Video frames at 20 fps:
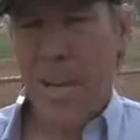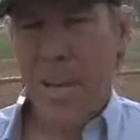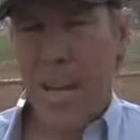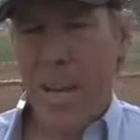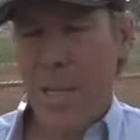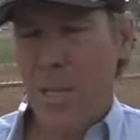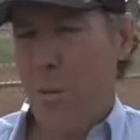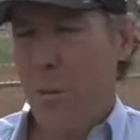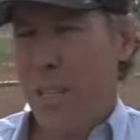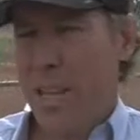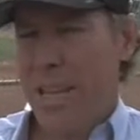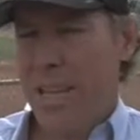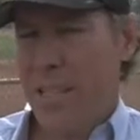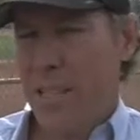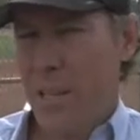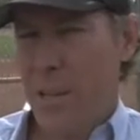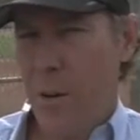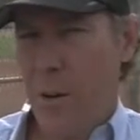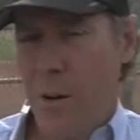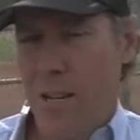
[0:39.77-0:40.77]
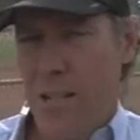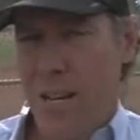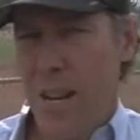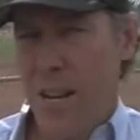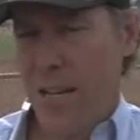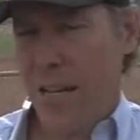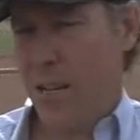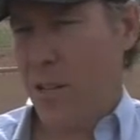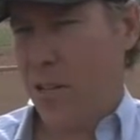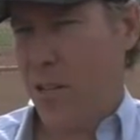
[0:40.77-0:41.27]
As we continue our
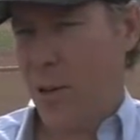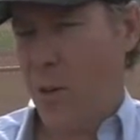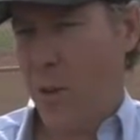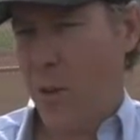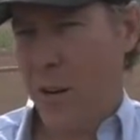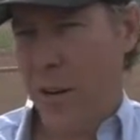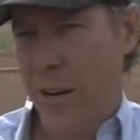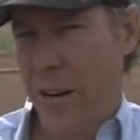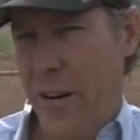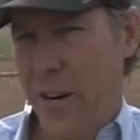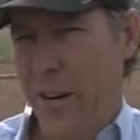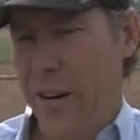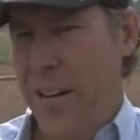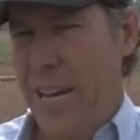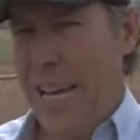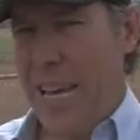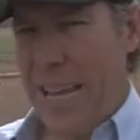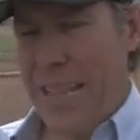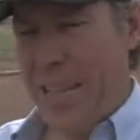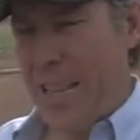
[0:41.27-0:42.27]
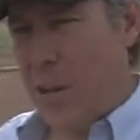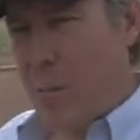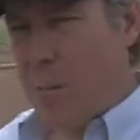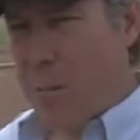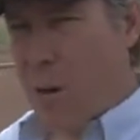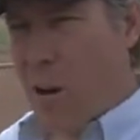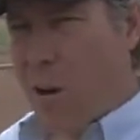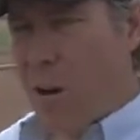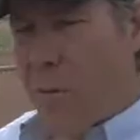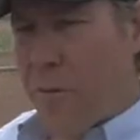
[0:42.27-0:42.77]
toxic tour here, this
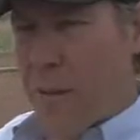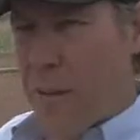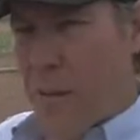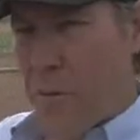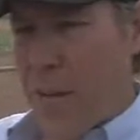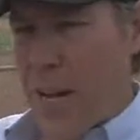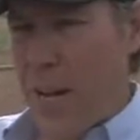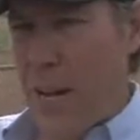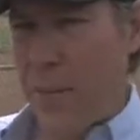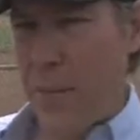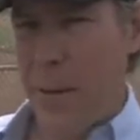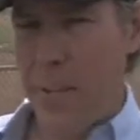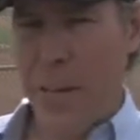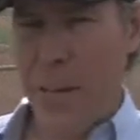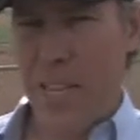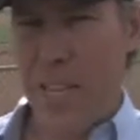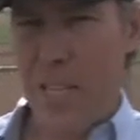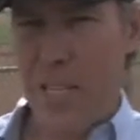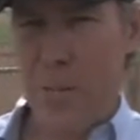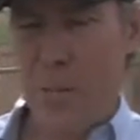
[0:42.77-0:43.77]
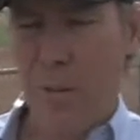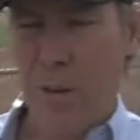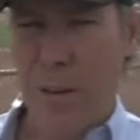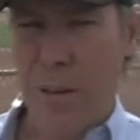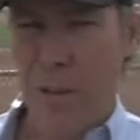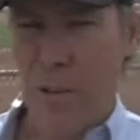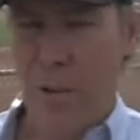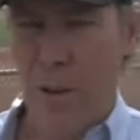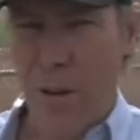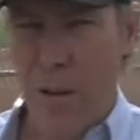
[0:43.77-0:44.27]
ball field behind me, my kids
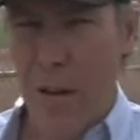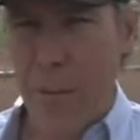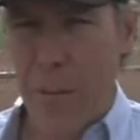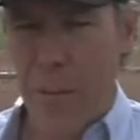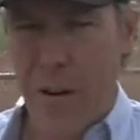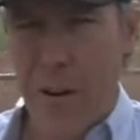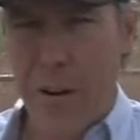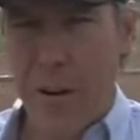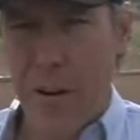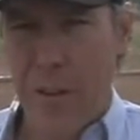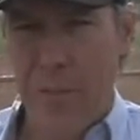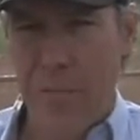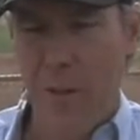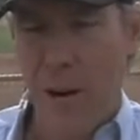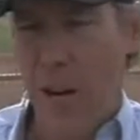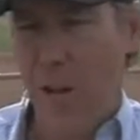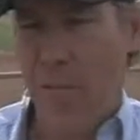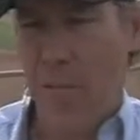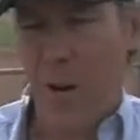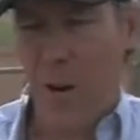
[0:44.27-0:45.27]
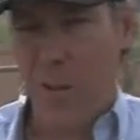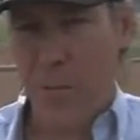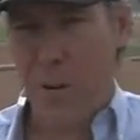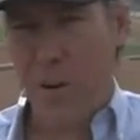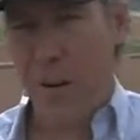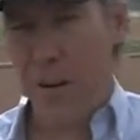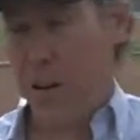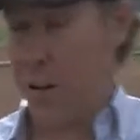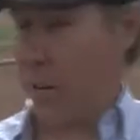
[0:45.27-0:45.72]
played growing up. We're here at Ralph Foy Park.